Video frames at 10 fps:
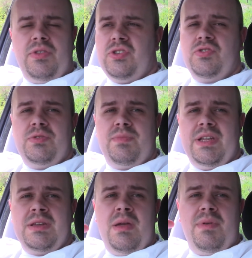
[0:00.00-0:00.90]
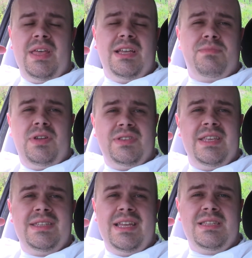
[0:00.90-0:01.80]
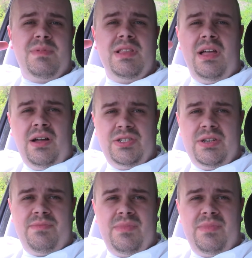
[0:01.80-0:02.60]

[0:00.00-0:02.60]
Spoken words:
suction pads, but that's because they tend to be larger.